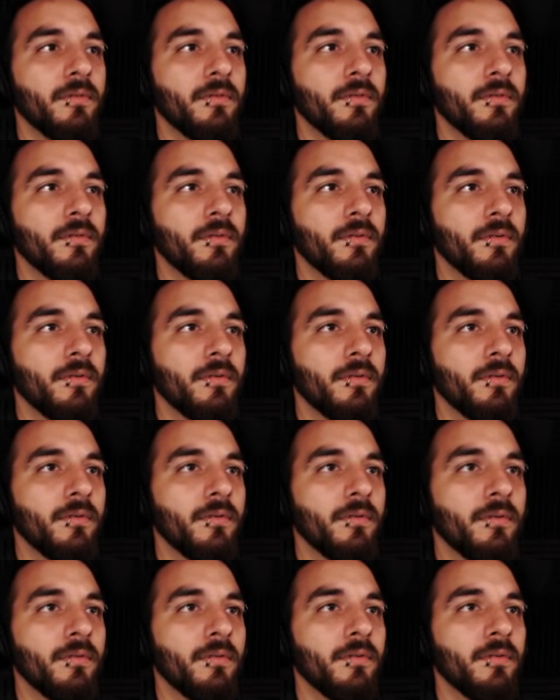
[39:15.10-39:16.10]

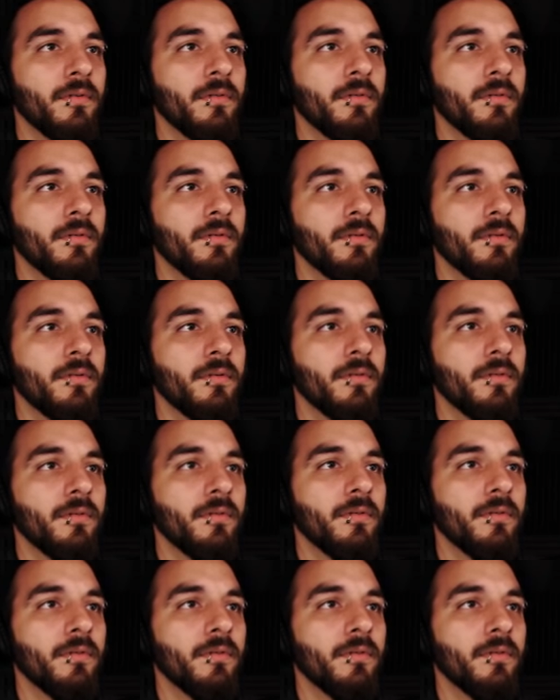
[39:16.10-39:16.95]
Nobody speaks.